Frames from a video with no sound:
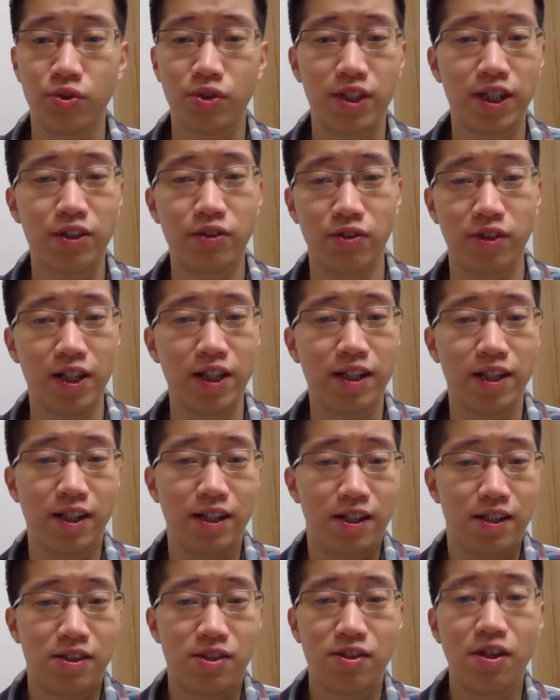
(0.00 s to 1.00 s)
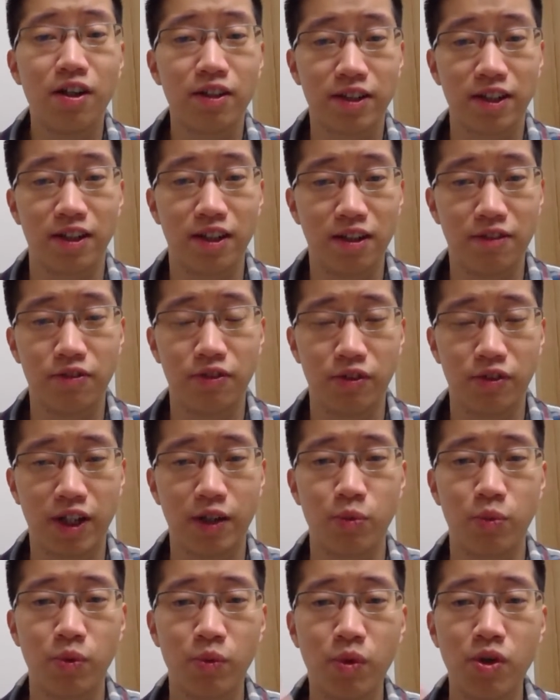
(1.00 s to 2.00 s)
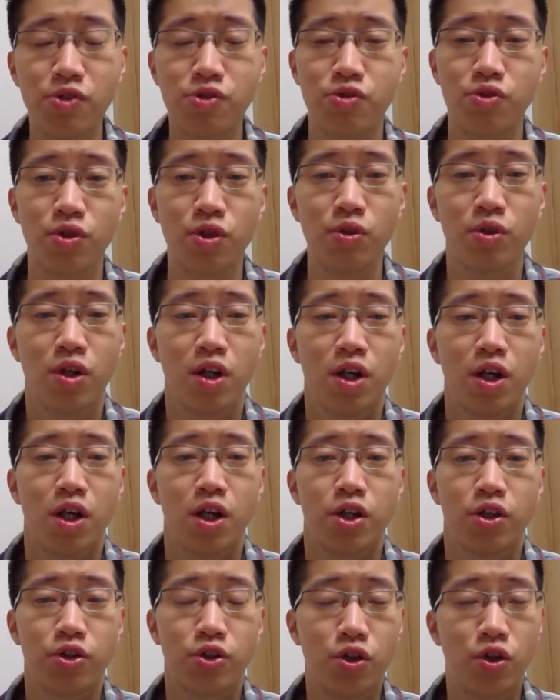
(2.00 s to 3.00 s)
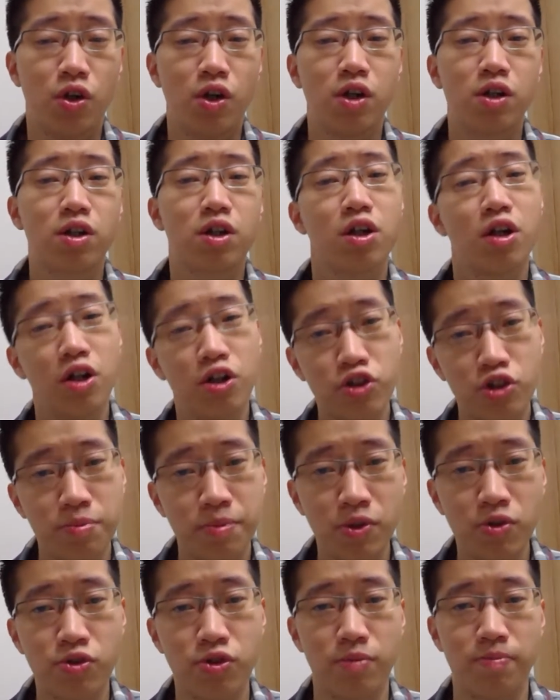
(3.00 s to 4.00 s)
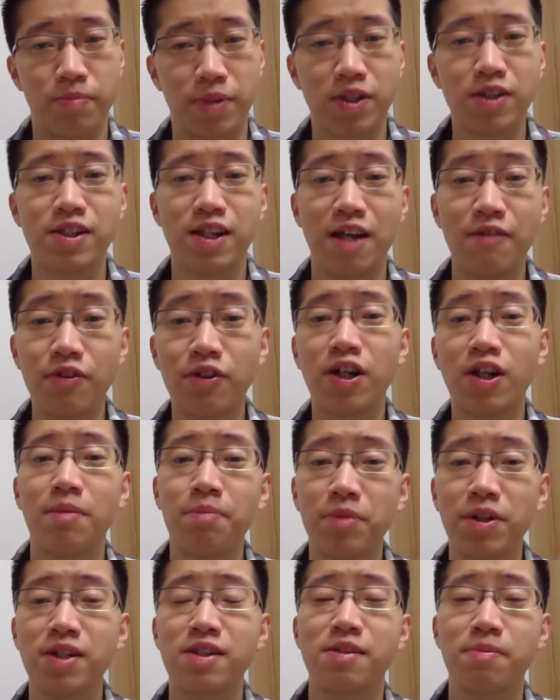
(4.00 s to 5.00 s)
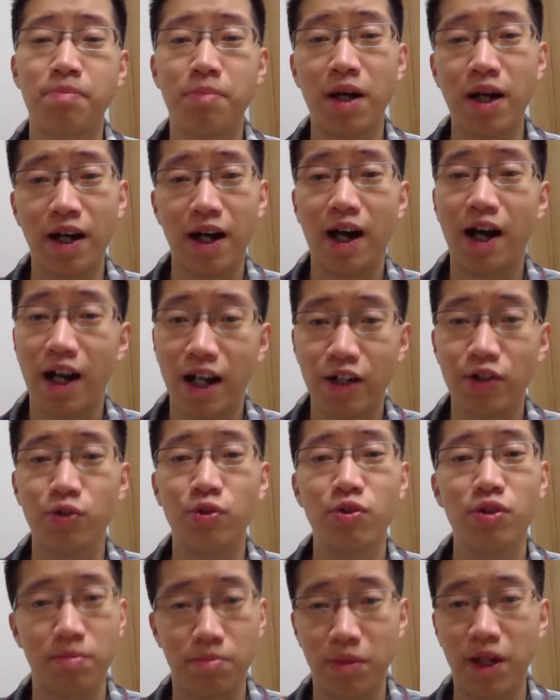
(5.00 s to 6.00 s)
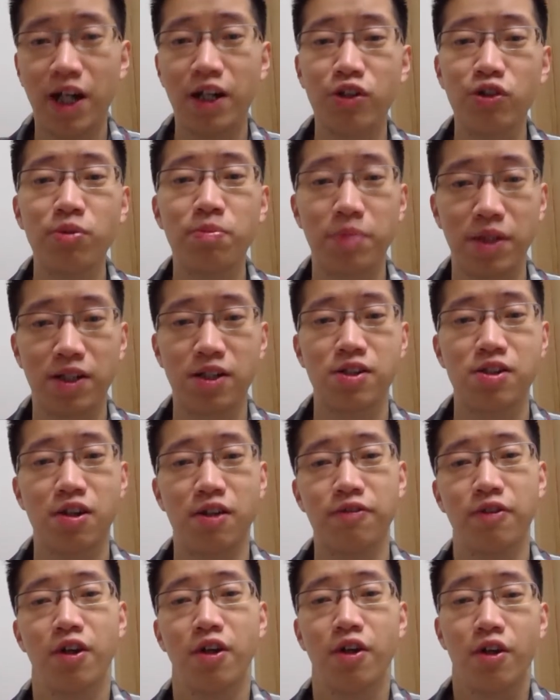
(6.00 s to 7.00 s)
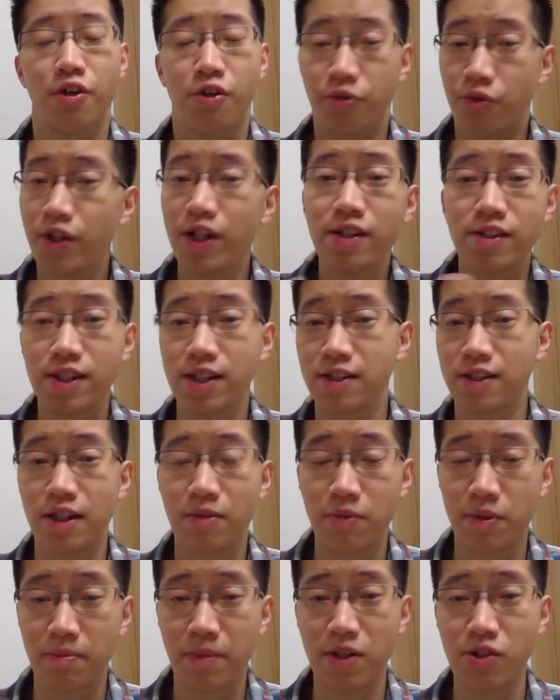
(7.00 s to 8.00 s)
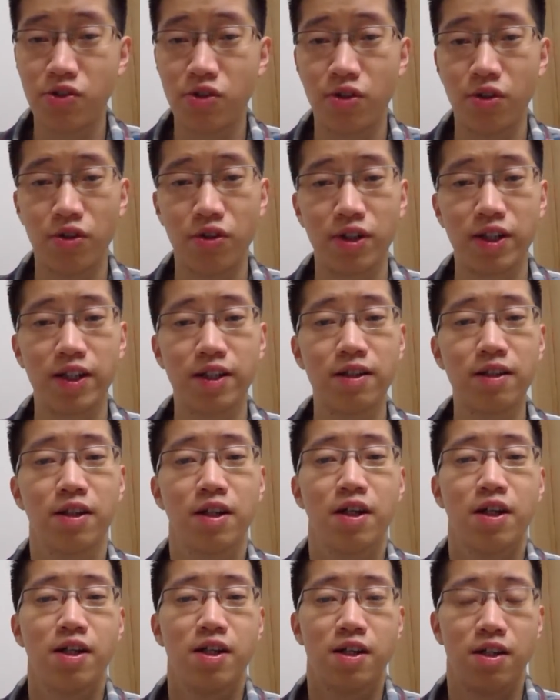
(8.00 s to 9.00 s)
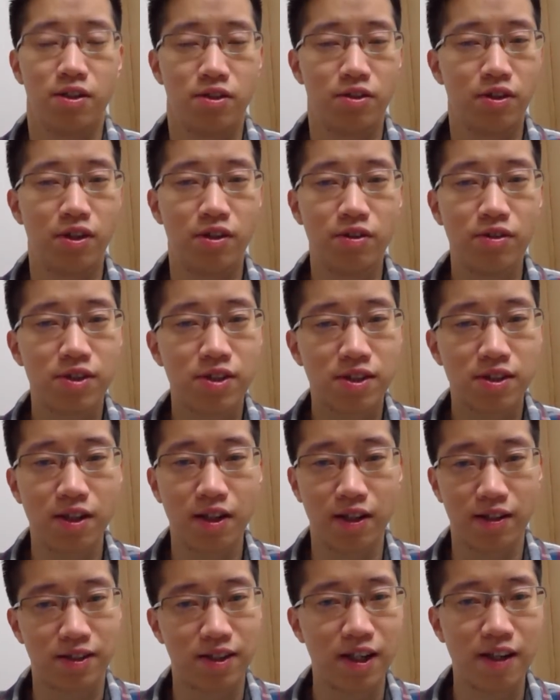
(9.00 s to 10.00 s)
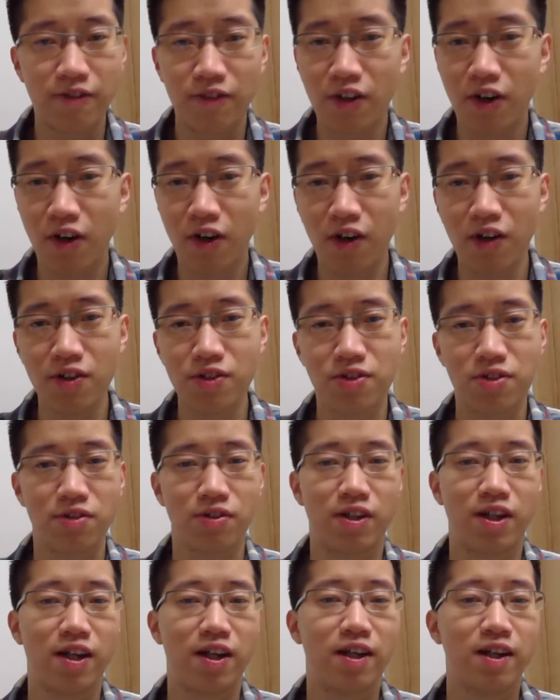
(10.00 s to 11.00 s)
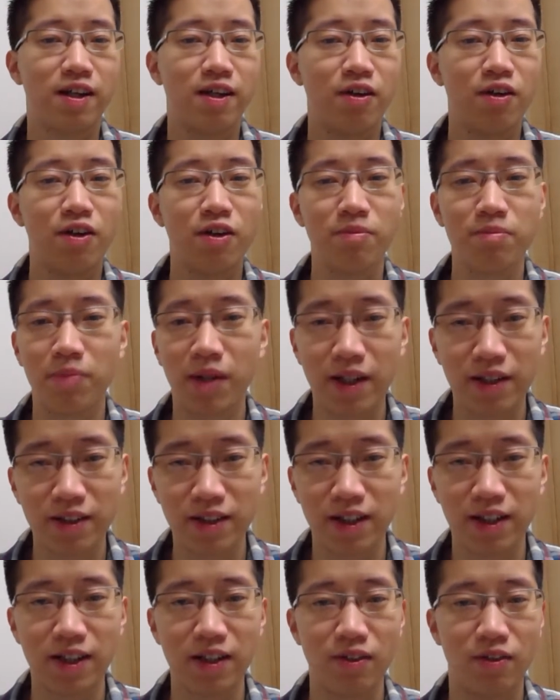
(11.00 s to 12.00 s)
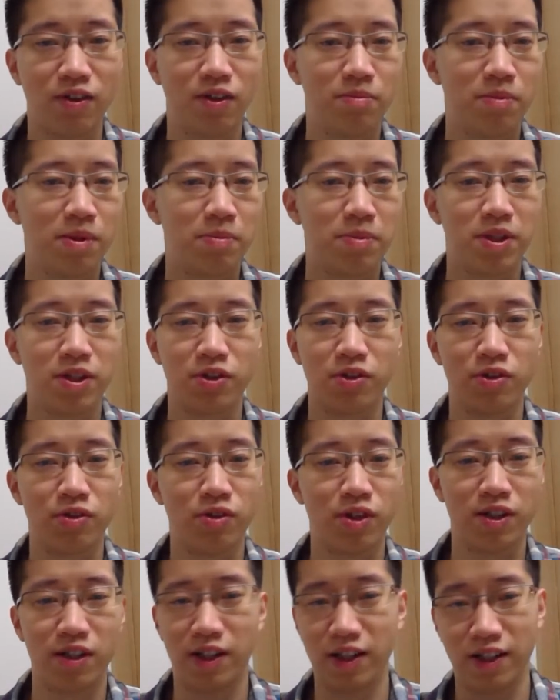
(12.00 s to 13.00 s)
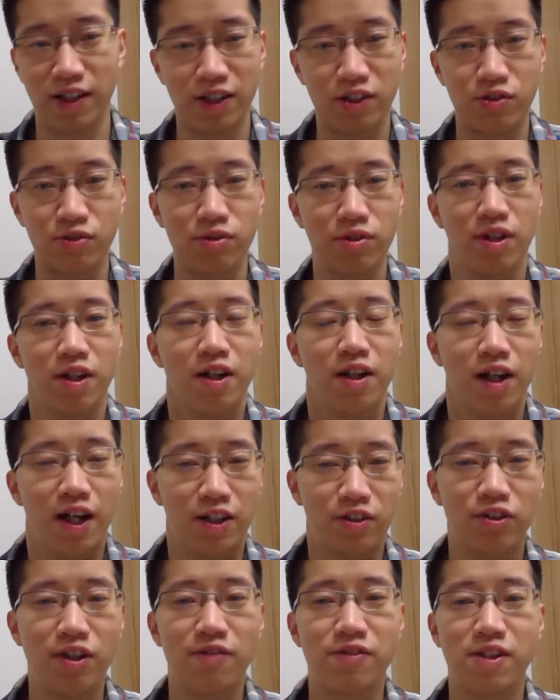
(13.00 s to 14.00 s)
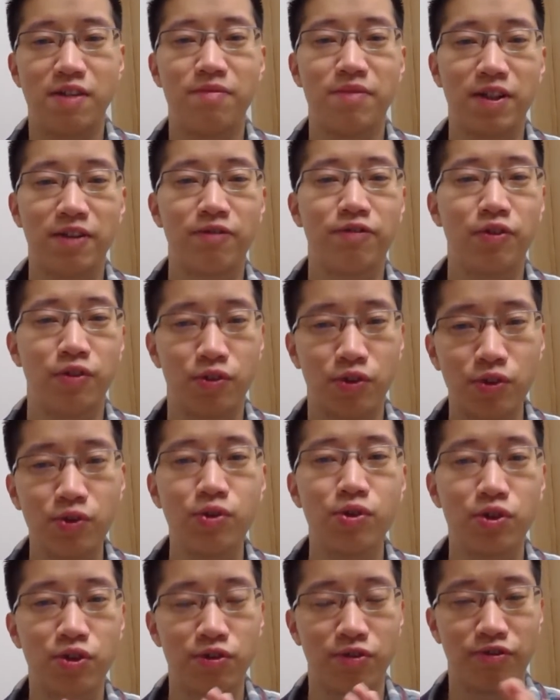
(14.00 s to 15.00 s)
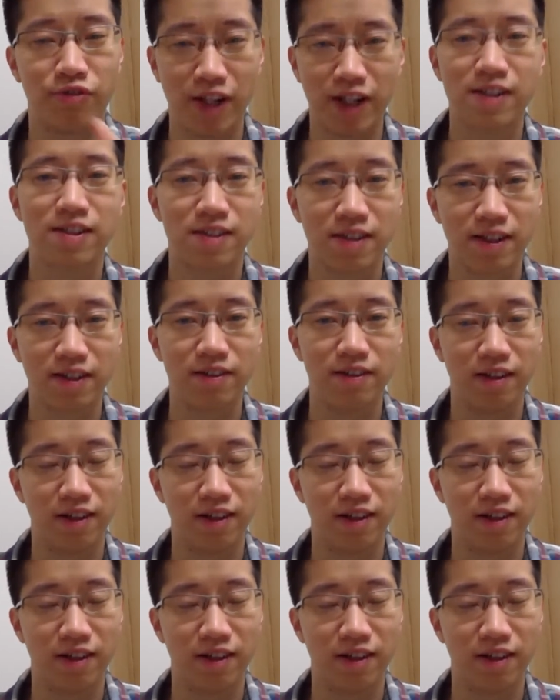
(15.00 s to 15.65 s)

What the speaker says: day to day is not enough. Okay, we want to know your contribution because every company hire you and buy you because of three things that we mentioned earlier. You know, save cost, okay, earn money, or maybe I do have something for you to fix it,